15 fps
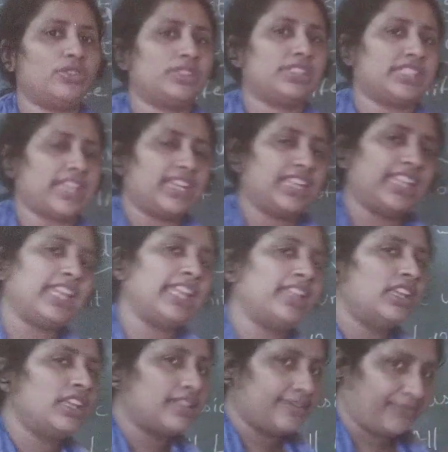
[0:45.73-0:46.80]
to study
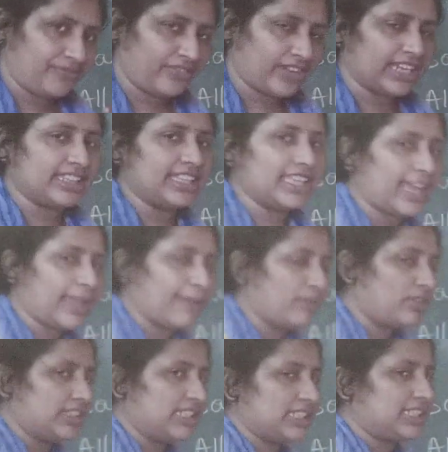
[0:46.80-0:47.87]
further
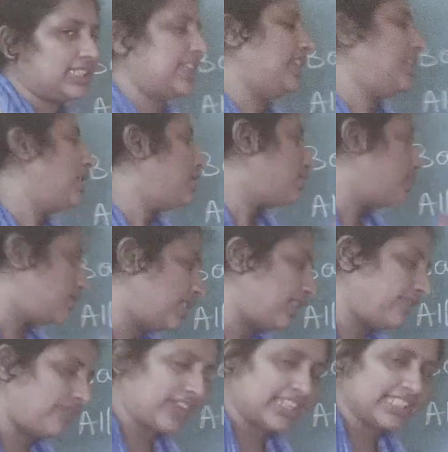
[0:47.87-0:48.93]
about the cell. So the
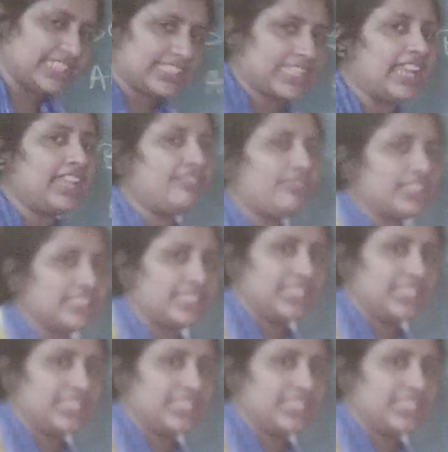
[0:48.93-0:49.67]
first cell was